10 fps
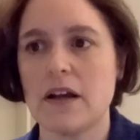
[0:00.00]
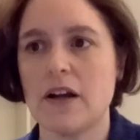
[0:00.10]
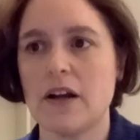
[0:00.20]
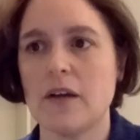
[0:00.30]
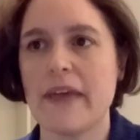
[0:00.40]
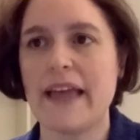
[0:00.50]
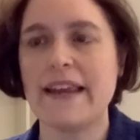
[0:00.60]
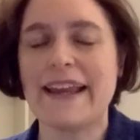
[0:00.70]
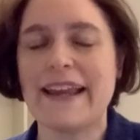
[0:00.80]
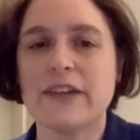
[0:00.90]
Um,
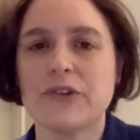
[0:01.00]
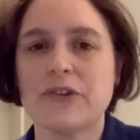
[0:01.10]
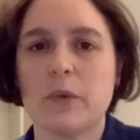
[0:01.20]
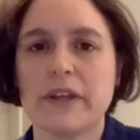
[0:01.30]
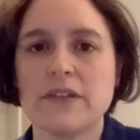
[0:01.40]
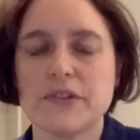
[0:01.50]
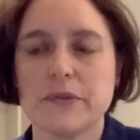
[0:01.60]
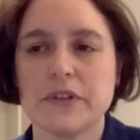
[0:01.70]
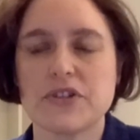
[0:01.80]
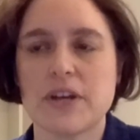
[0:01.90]
and, and I don't know what you do
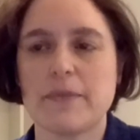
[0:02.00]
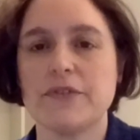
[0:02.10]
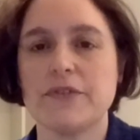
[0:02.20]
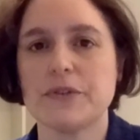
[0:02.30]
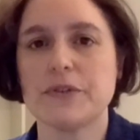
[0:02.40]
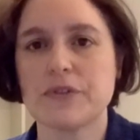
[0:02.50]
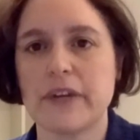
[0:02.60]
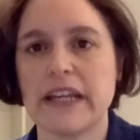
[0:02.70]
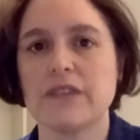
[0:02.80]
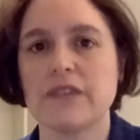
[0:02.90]
in your job, if you do
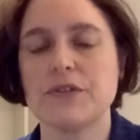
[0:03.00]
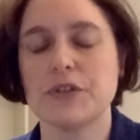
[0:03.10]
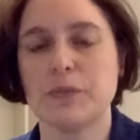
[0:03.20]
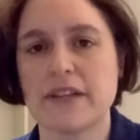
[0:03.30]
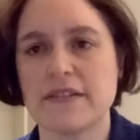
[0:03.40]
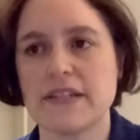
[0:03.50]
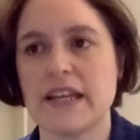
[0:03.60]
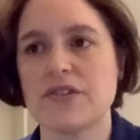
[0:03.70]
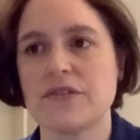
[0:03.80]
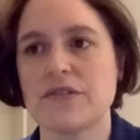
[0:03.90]
training, if you do
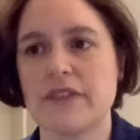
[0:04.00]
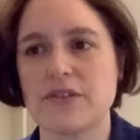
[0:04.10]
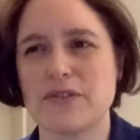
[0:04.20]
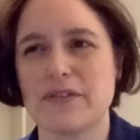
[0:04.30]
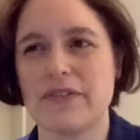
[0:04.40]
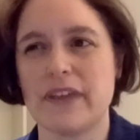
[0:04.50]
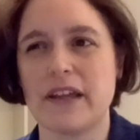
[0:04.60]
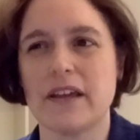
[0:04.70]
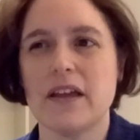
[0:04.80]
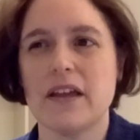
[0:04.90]
presentations or that sort of
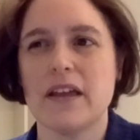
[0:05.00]
thing.